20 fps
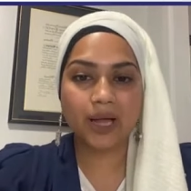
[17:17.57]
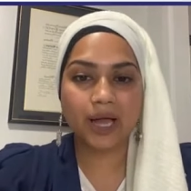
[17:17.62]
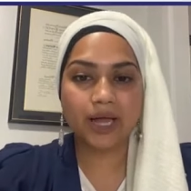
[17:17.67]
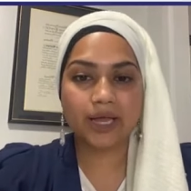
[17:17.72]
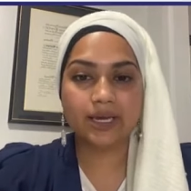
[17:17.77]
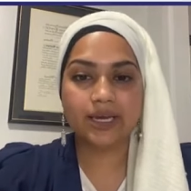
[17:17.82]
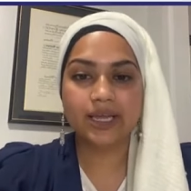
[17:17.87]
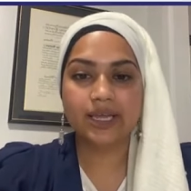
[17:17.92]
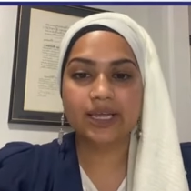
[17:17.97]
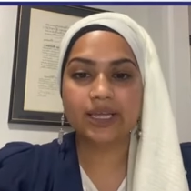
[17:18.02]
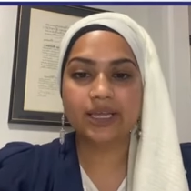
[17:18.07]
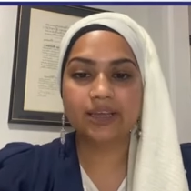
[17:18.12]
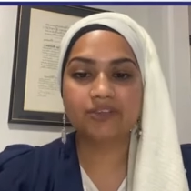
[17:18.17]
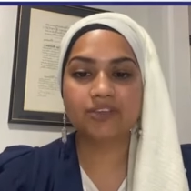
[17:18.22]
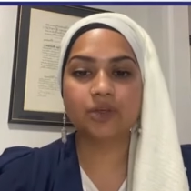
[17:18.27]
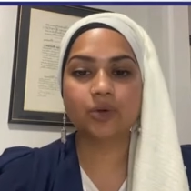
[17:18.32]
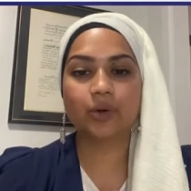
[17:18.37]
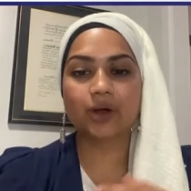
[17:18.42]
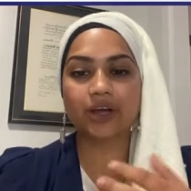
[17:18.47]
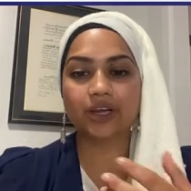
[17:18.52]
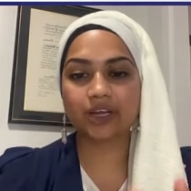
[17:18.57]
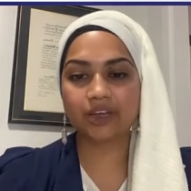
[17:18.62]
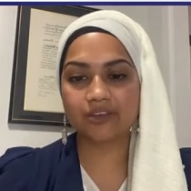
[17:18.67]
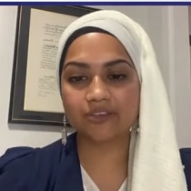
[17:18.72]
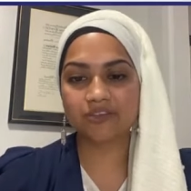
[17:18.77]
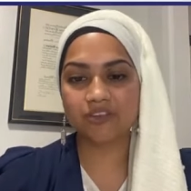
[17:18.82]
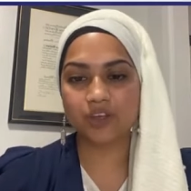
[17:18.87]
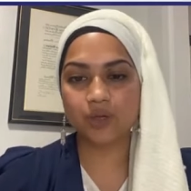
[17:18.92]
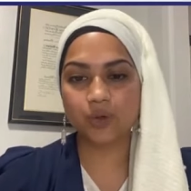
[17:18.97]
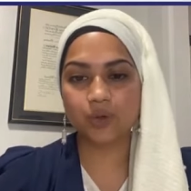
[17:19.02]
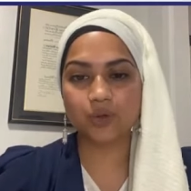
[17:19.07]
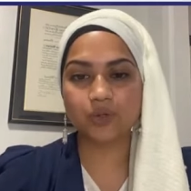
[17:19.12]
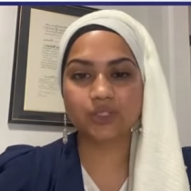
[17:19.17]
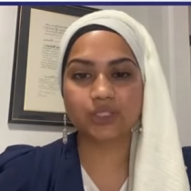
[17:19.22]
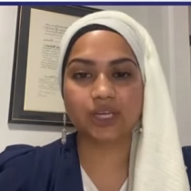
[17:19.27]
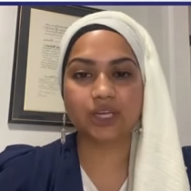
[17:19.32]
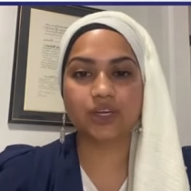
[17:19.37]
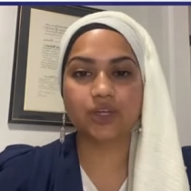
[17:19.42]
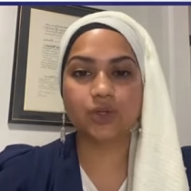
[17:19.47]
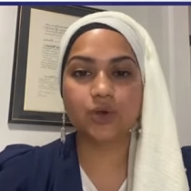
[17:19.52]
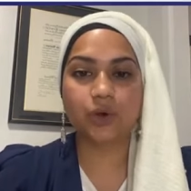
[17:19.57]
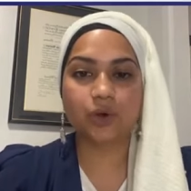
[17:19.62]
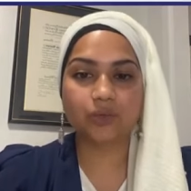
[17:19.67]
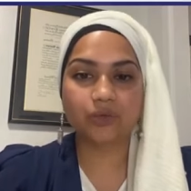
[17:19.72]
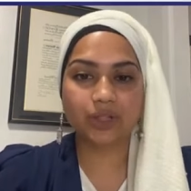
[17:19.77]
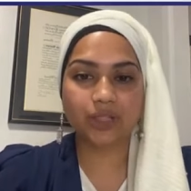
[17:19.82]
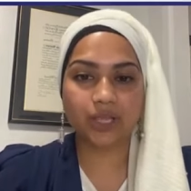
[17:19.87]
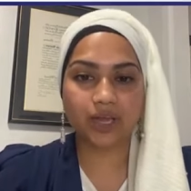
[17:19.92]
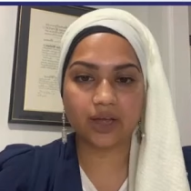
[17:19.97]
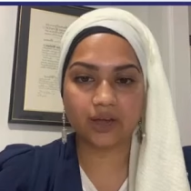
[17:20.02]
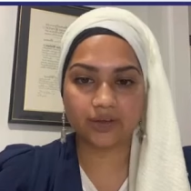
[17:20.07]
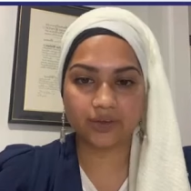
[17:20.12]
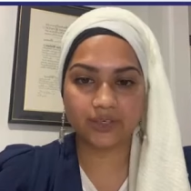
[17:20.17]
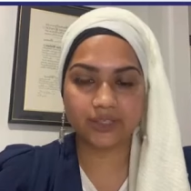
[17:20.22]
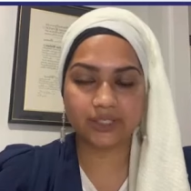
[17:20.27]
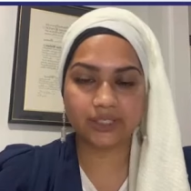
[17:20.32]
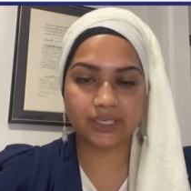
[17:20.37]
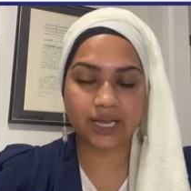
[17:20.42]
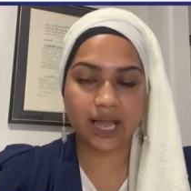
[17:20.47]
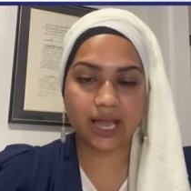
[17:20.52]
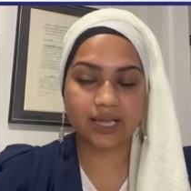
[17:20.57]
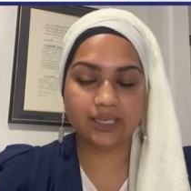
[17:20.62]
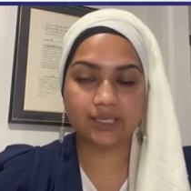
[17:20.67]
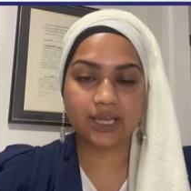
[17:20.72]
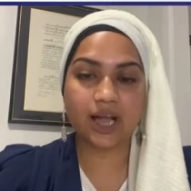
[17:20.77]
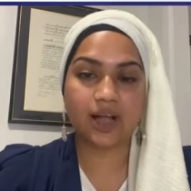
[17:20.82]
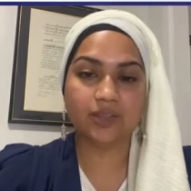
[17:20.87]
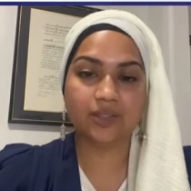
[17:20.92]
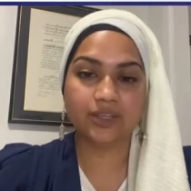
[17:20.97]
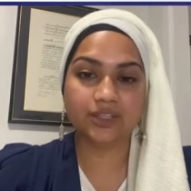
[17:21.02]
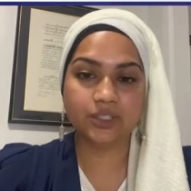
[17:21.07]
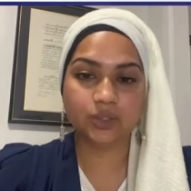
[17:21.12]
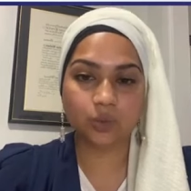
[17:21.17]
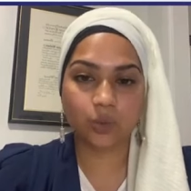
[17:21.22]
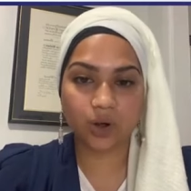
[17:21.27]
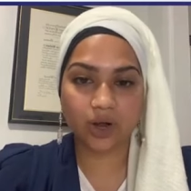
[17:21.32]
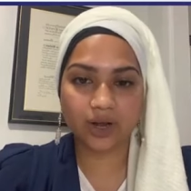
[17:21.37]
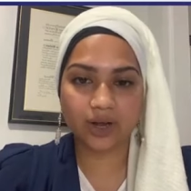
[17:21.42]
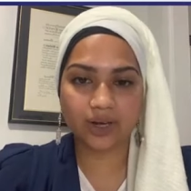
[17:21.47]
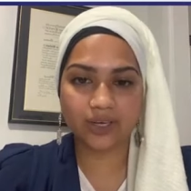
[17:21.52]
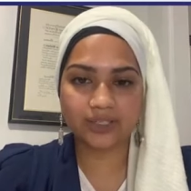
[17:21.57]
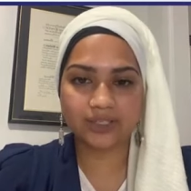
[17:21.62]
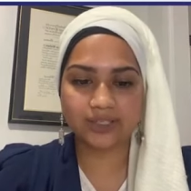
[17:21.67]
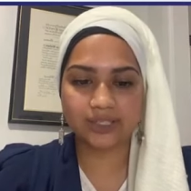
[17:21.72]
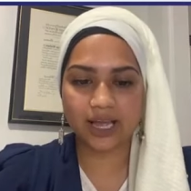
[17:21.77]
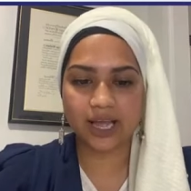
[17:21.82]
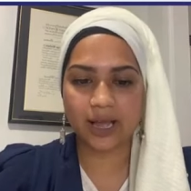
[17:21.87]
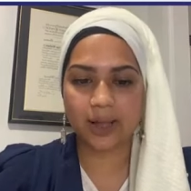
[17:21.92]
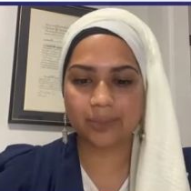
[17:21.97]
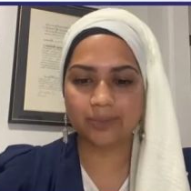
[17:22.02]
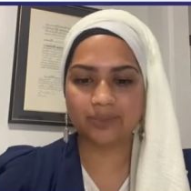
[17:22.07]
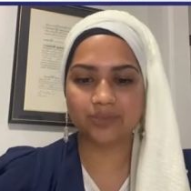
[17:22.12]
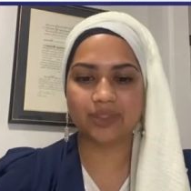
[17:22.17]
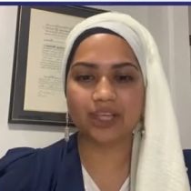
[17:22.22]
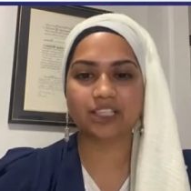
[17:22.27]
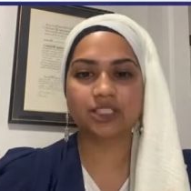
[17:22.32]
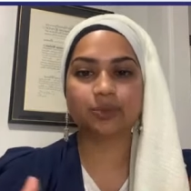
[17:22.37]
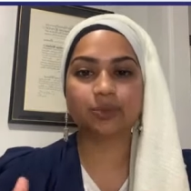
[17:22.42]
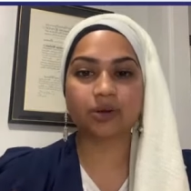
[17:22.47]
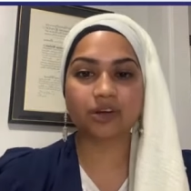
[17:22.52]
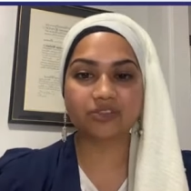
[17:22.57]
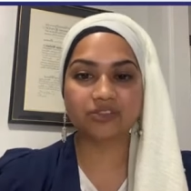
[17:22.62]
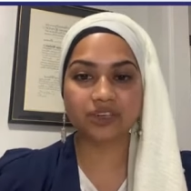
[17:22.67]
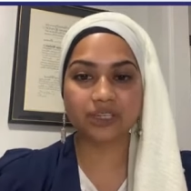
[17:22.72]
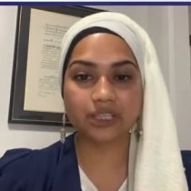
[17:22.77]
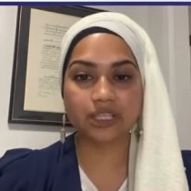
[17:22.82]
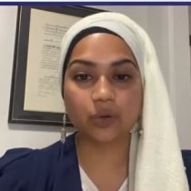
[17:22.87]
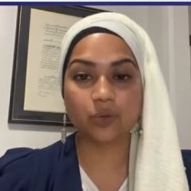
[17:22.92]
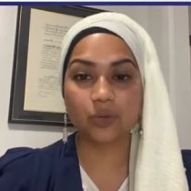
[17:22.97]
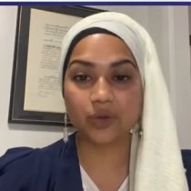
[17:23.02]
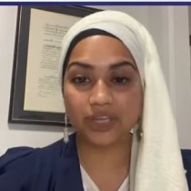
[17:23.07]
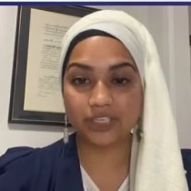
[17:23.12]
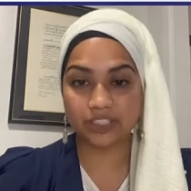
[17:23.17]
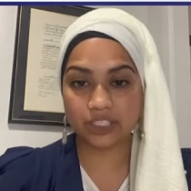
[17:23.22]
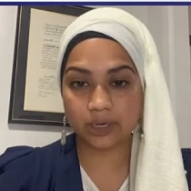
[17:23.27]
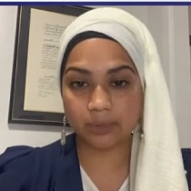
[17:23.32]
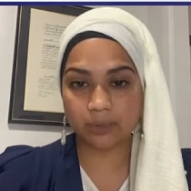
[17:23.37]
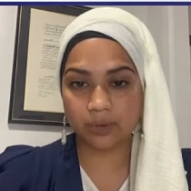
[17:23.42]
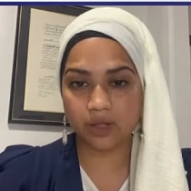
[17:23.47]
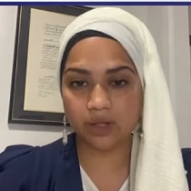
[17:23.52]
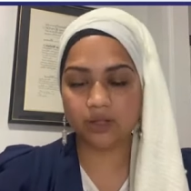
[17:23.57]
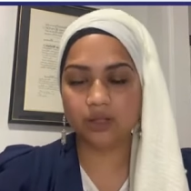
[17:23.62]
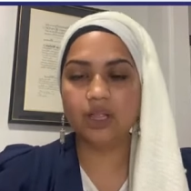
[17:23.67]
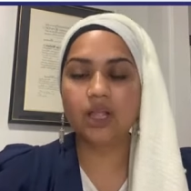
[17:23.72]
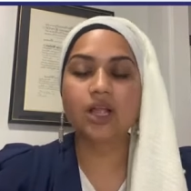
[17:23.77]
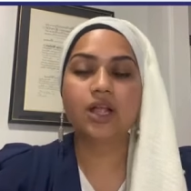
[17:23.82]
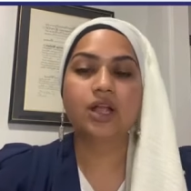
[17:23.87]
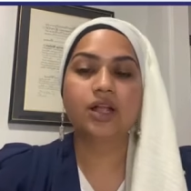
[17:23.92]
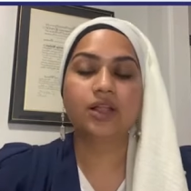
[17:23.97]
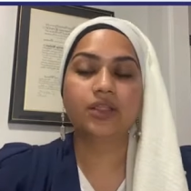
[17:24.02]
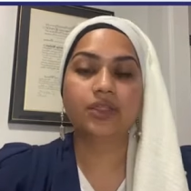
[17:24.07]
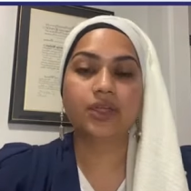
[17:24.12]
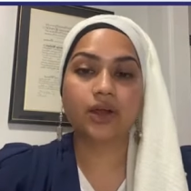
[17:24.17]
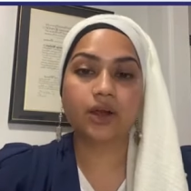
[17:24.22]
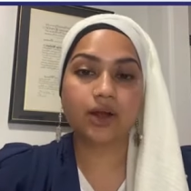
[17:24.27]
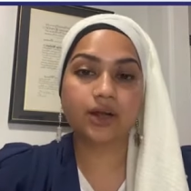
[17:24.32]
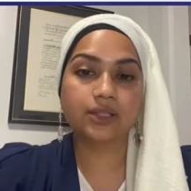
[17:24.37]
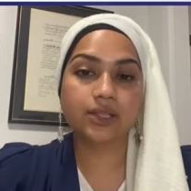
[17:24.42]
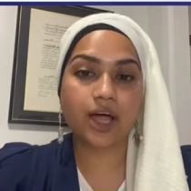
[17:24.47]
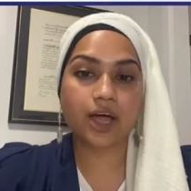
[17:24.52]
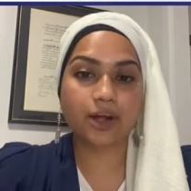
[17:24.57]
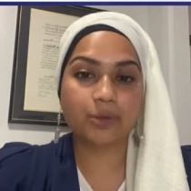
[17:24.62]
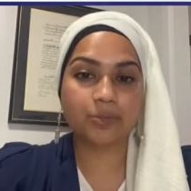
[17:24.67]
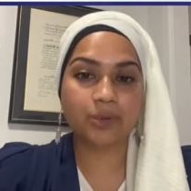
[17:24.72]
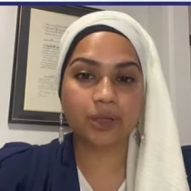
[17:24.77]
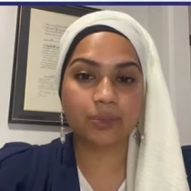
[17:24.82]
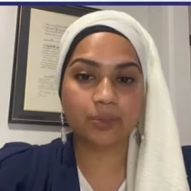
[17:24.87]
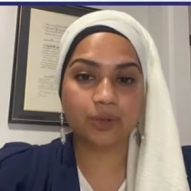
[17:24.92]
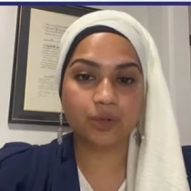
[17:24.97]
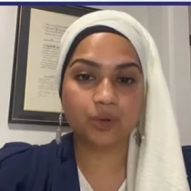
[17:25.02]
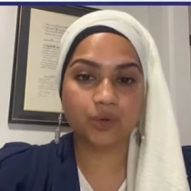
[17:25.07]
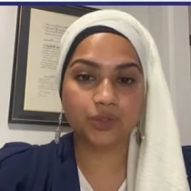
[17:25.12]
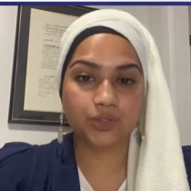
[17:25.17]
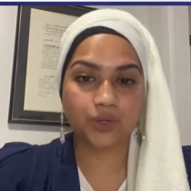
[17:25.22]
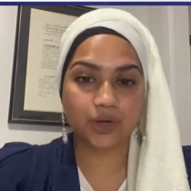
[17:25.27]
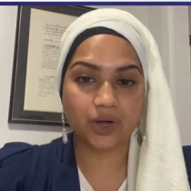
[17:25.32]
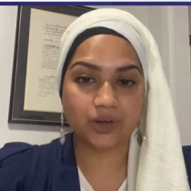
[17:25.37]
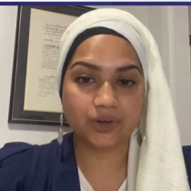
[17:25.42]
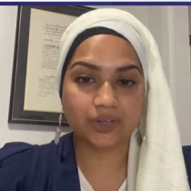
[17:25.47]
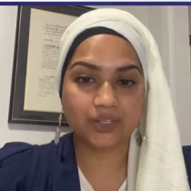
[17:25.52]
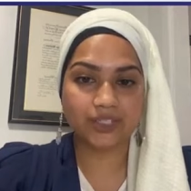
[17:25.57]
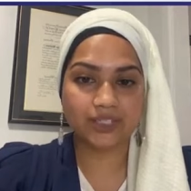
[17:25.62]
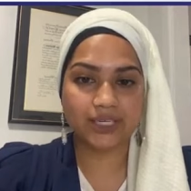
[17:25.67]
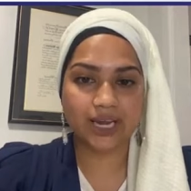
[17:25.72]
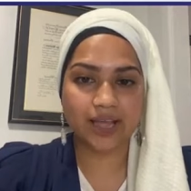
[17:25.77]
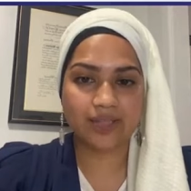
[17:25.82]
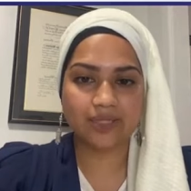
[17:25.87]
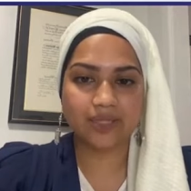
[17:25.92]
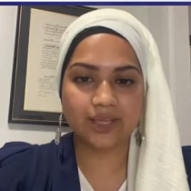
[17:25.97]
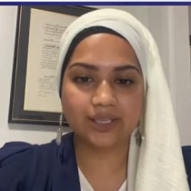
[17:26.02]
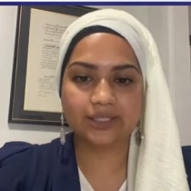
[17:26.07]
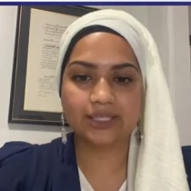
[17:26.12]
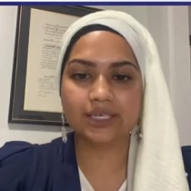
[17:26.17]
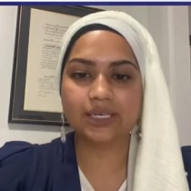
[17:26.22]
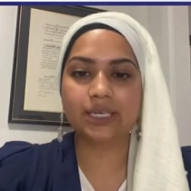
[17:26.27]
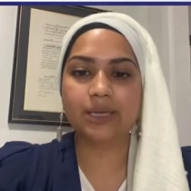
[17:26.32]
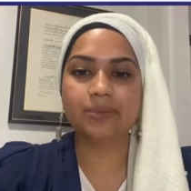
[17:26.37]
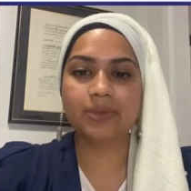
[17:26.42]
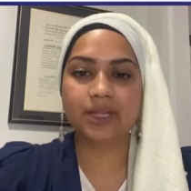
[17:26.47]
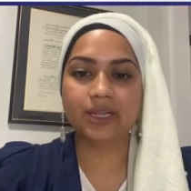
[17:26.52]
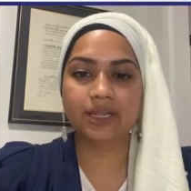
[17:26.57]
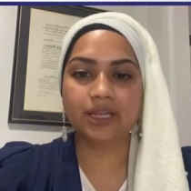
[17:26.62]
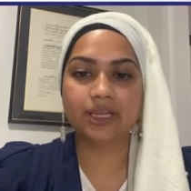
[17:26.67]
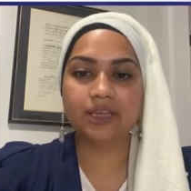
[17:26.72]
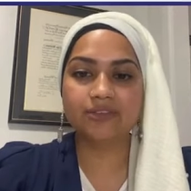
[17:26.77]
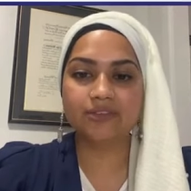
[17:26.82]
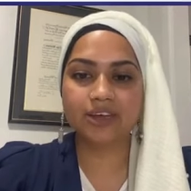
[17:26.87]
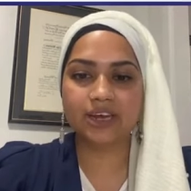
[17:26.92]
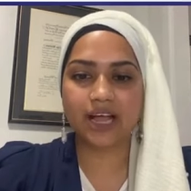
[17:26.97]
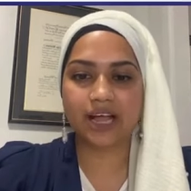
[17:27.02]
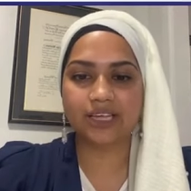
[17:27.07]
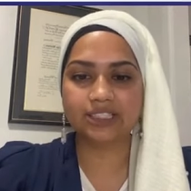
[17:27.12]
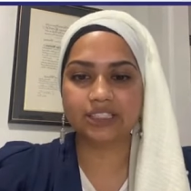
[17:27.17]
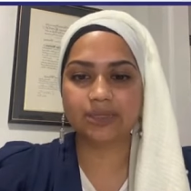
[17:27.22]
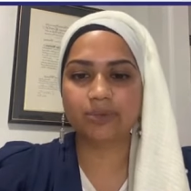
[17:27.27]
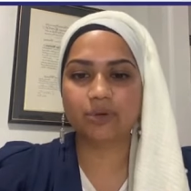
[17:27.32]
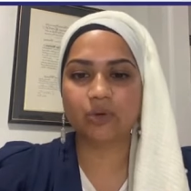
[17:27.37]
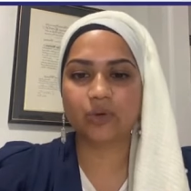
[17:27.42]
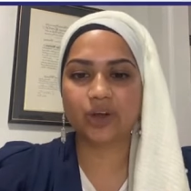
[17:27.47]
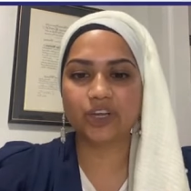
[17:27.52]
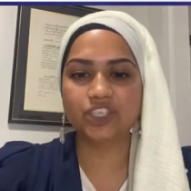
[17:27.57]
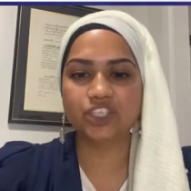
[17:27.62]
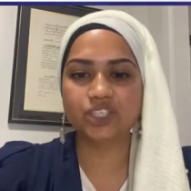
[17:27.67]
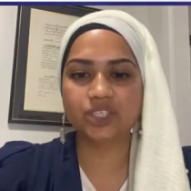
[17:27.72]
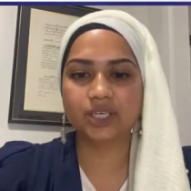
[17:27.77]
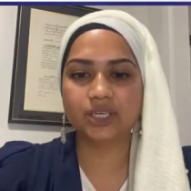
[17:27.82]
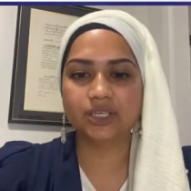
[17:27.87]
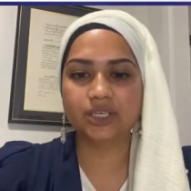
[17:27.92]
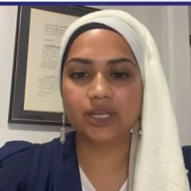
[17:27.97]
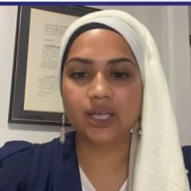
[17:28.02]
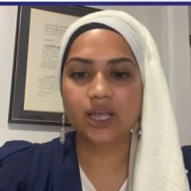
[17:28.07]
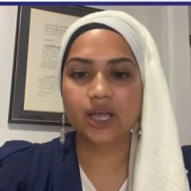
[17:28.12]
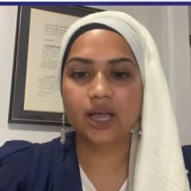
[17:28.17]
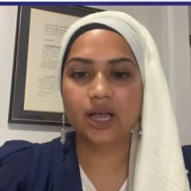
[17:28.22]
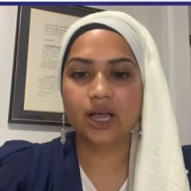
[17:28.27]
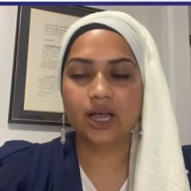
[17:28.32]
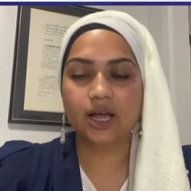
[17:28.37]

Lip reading: but if you are confused and you don't really understand how this works, that's perfectly reasonable. There are a lot of people who don't understand this, and even as immigration